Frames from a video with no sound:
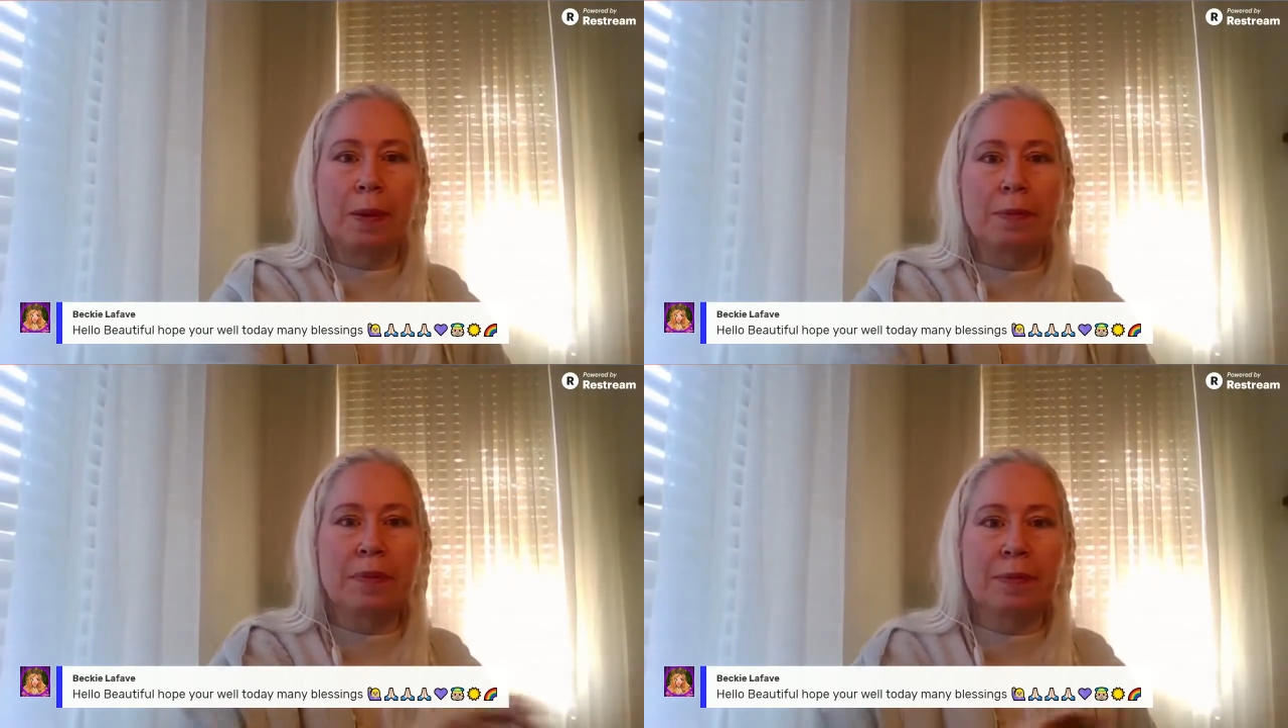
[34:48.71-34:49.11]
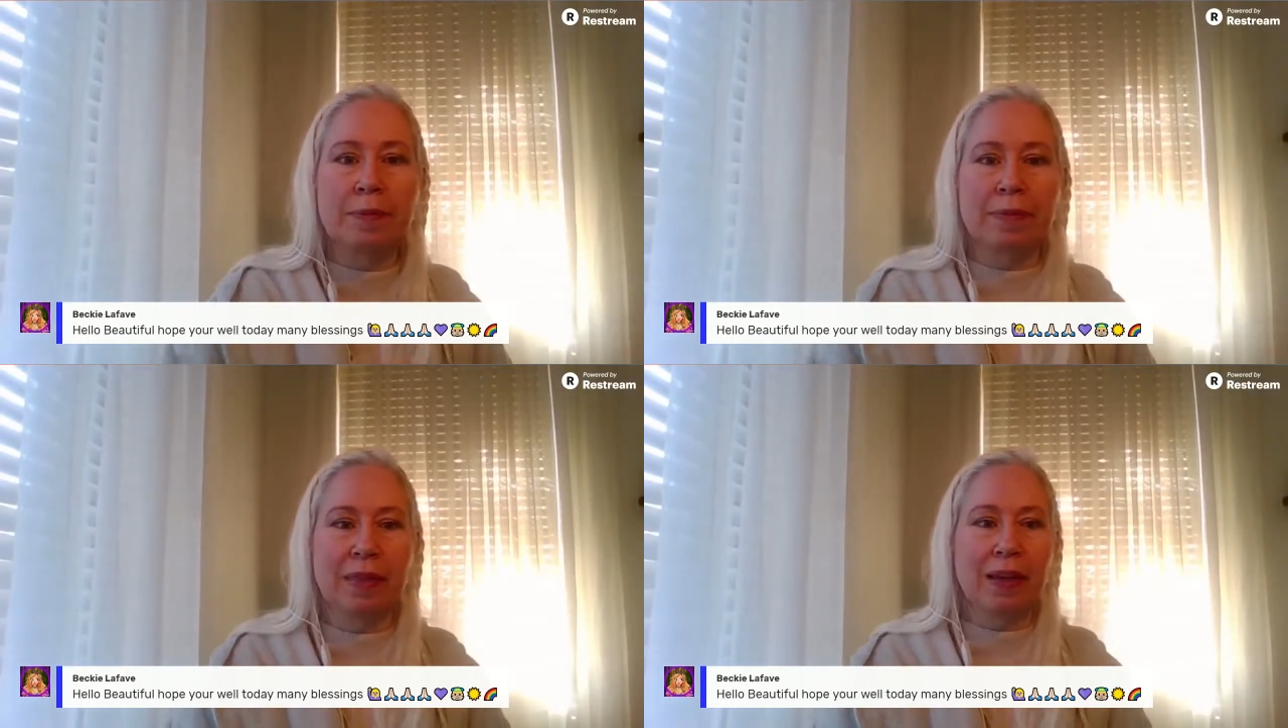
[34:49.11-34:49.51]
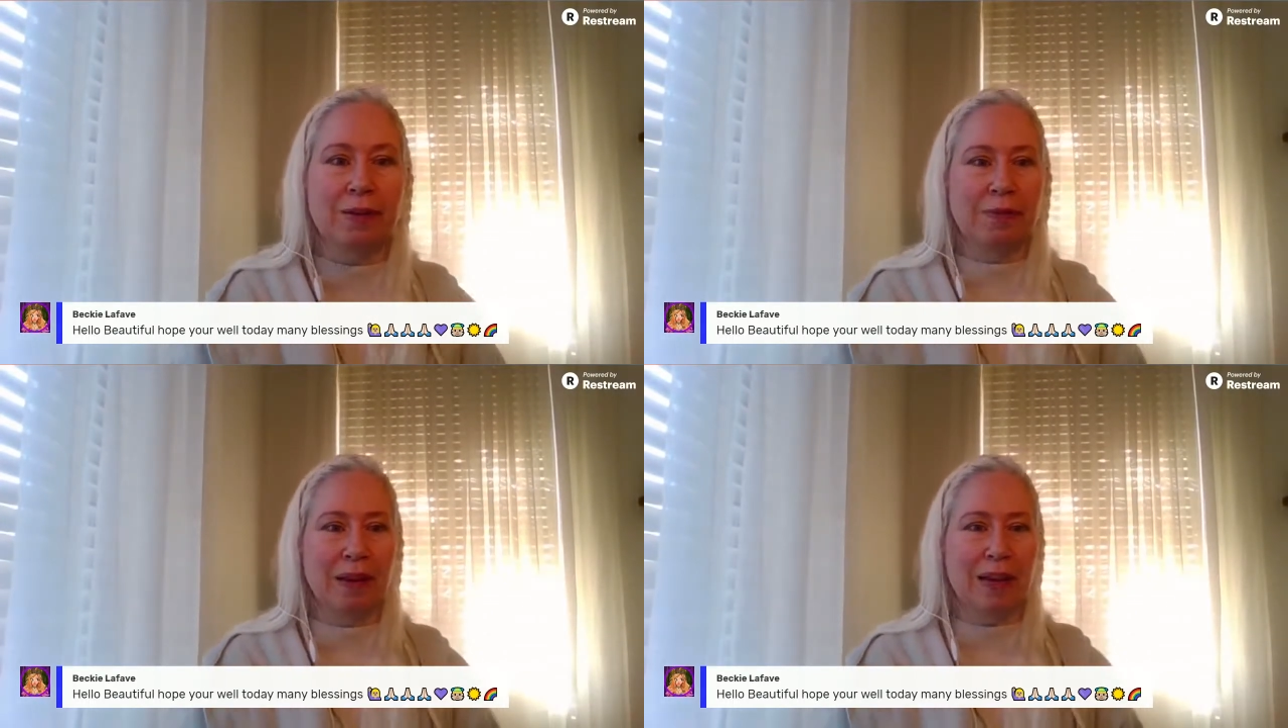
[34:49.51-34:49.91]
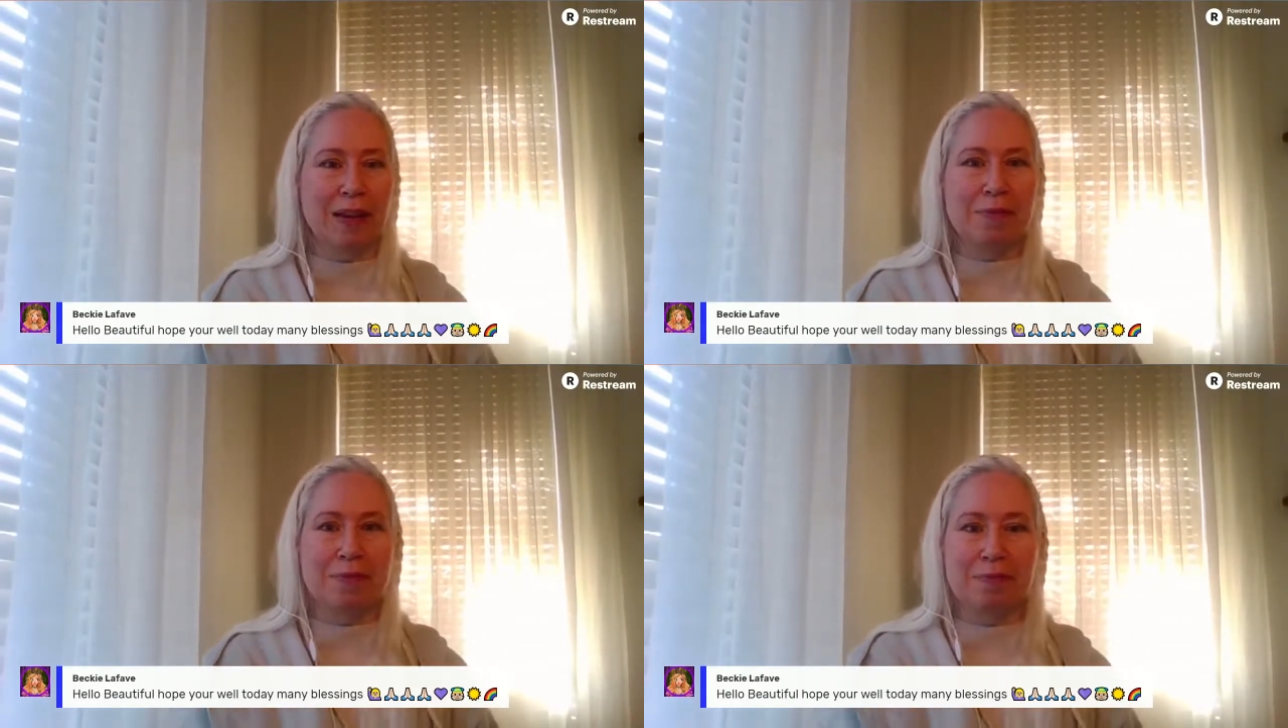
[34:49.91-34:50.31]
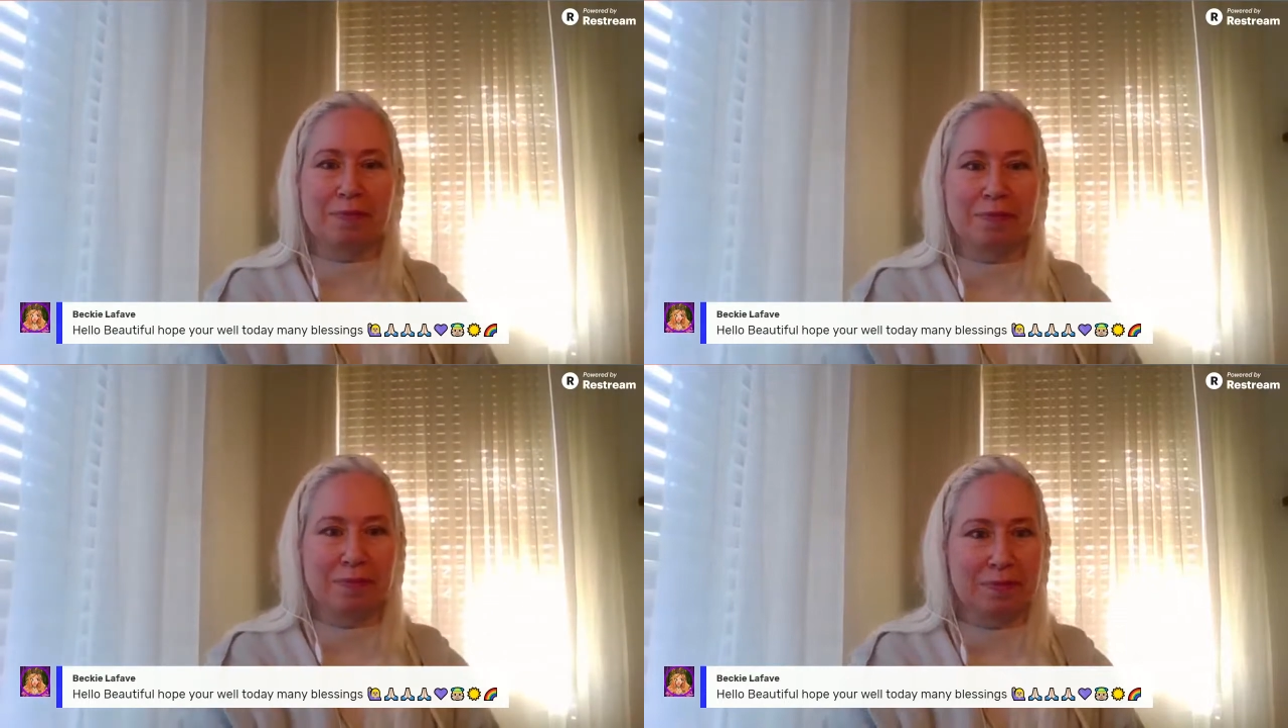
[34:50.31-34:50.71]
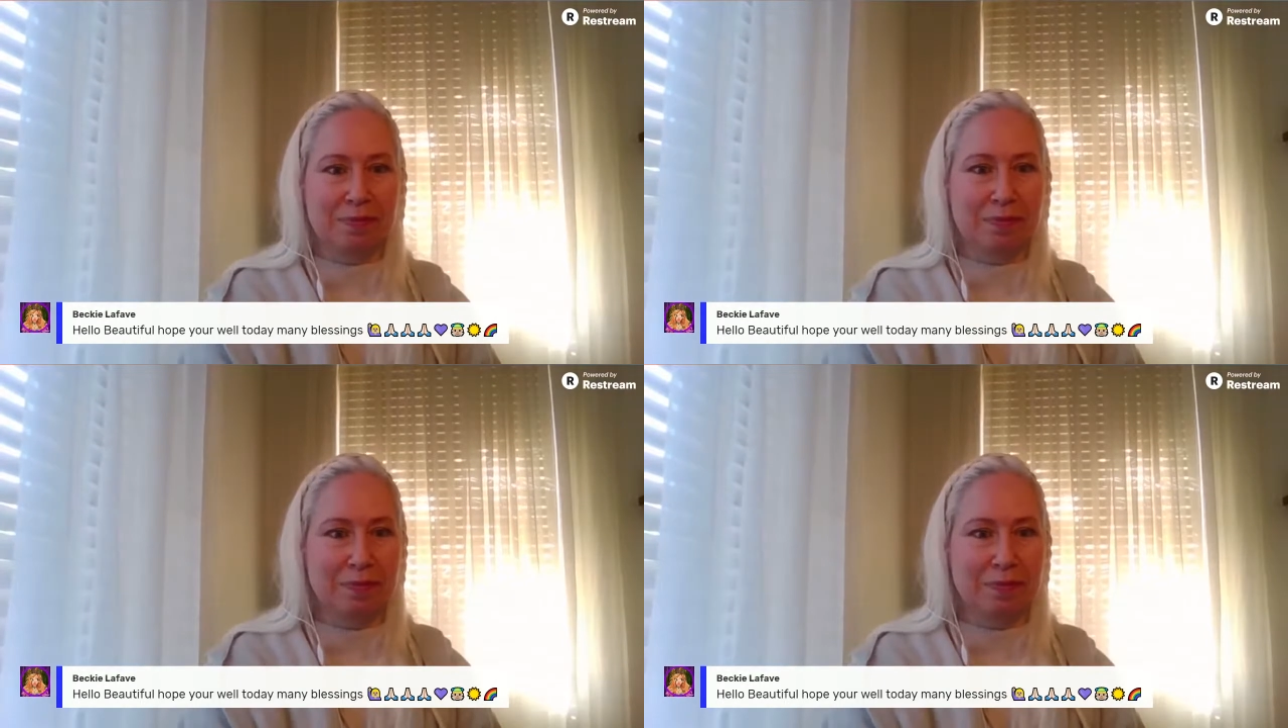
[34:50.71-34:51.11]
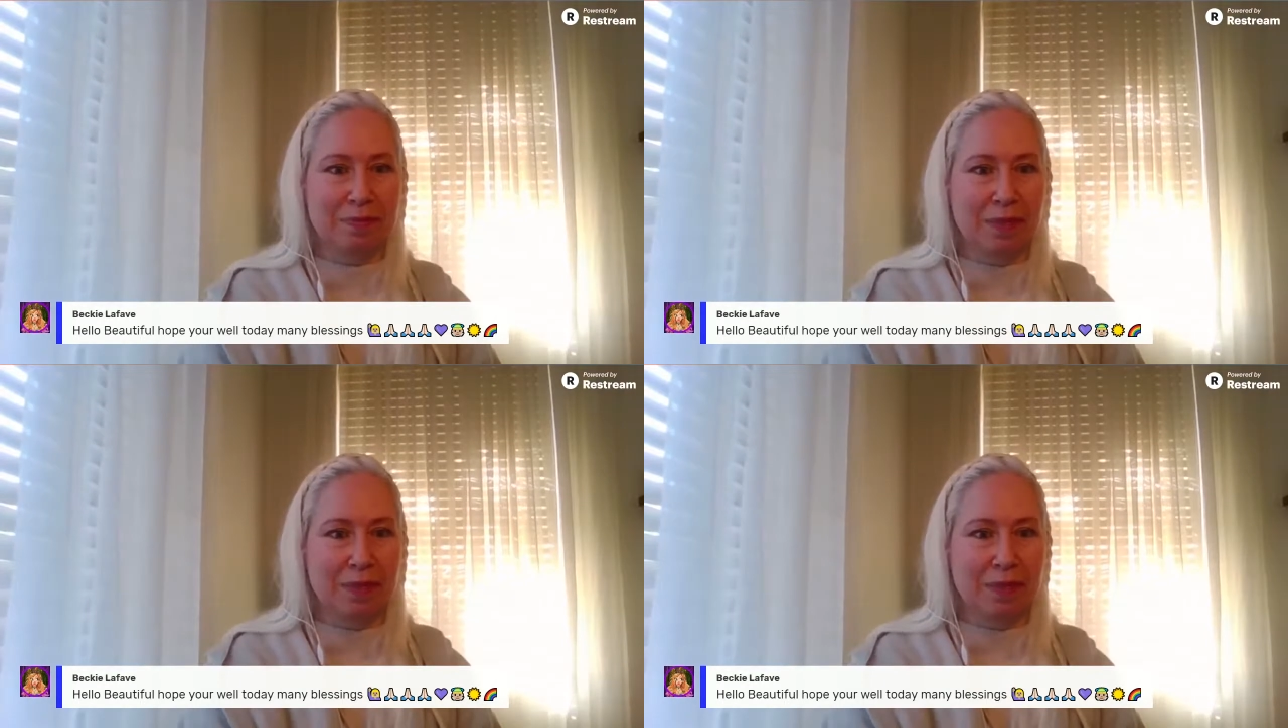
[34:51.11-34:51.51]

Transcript: Oops, there. I'm back.